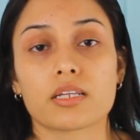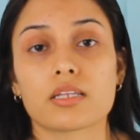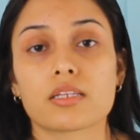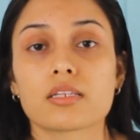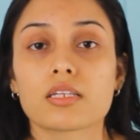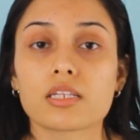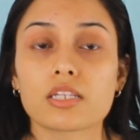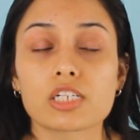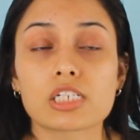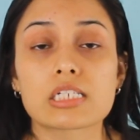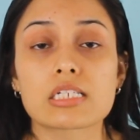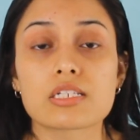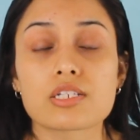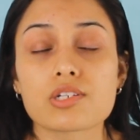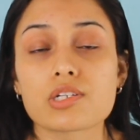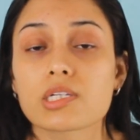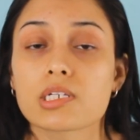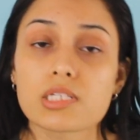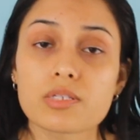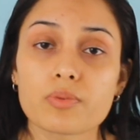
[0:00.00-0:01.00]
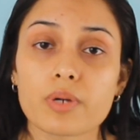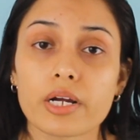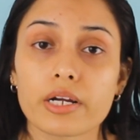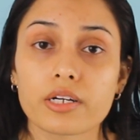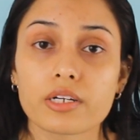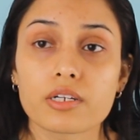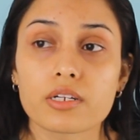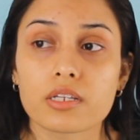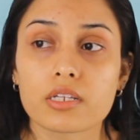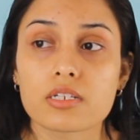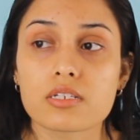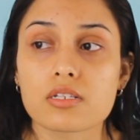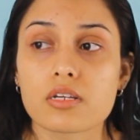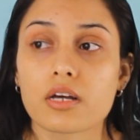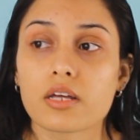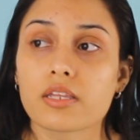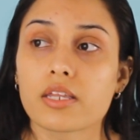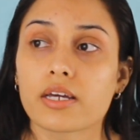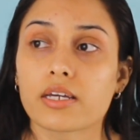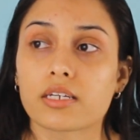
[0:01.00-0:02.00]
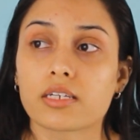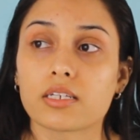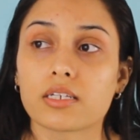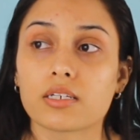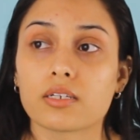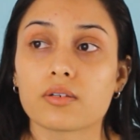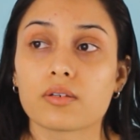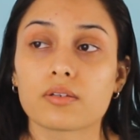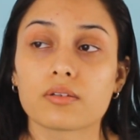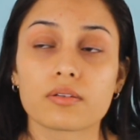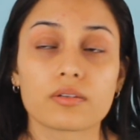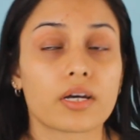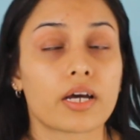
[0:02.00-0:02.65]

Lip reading: They looked into his record, they saw that he